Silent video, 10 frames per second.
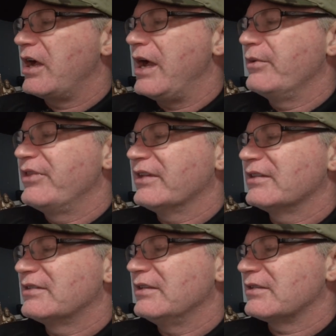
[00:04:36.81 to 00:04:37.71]
I would think
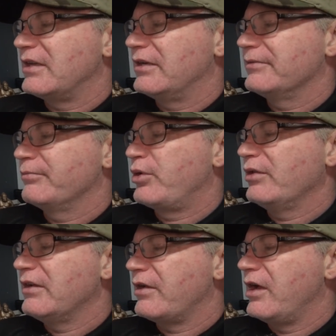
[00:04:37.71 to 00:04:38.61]
this is uh,
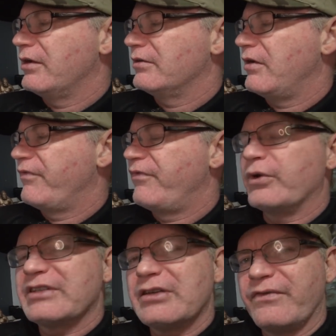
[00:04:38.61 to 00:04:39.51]
probably a, a
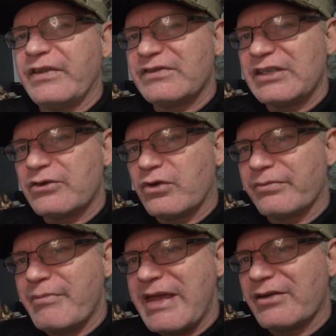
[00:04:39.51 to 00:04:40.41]
14 or 15 year
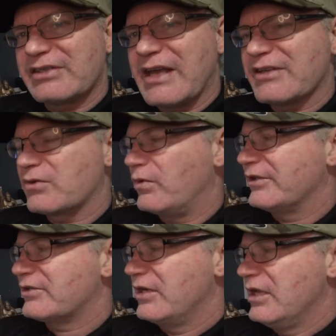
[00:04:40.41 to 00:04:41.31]
old male
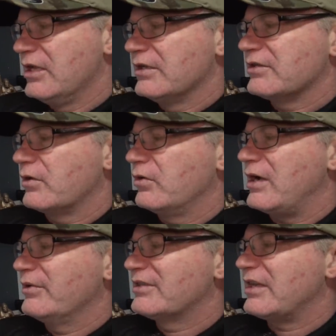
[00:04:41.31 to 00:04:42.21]
Sasquatch. So
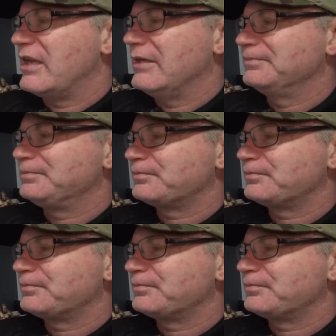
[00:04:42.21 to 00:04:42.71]
I would say